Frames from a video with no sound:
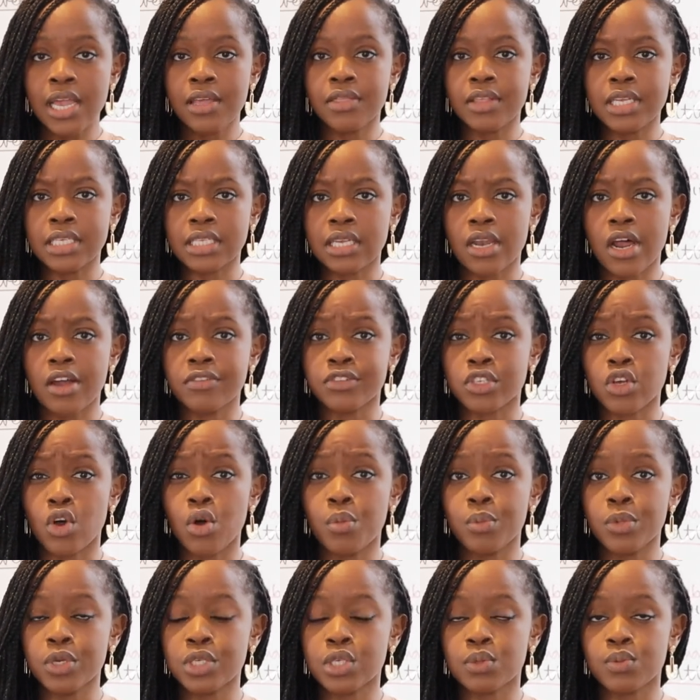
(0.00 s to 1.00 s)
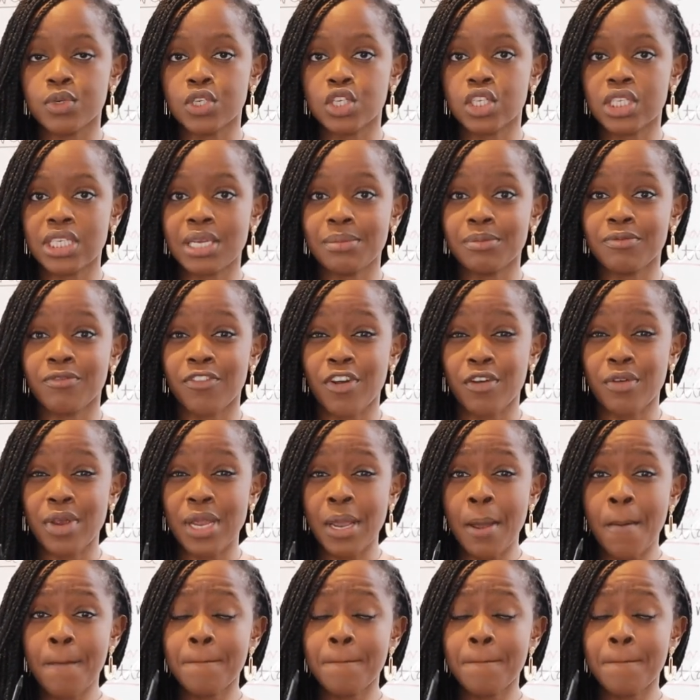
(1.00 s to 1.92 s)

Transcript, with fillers: these lives almost which seem very